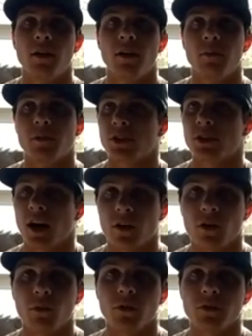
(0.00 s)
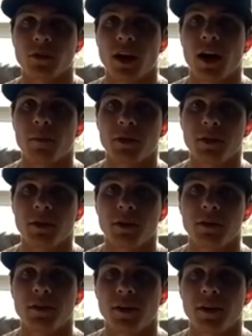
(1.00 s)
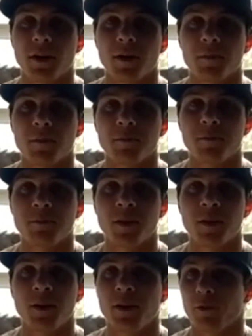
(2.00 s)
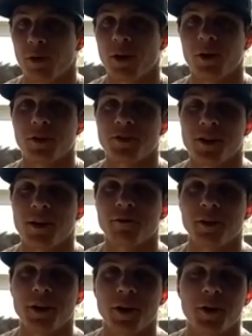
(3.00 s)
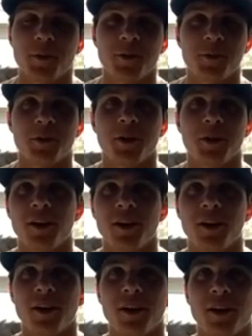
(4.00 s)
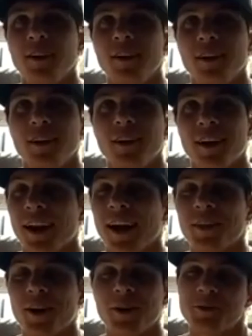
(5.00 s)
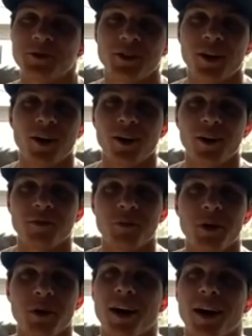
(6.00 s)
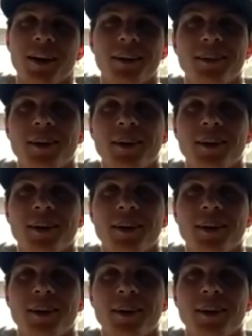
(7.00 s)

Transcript: Machado almost got me. Um, Reno is definitely a homer, but and I thought it was going off the bat.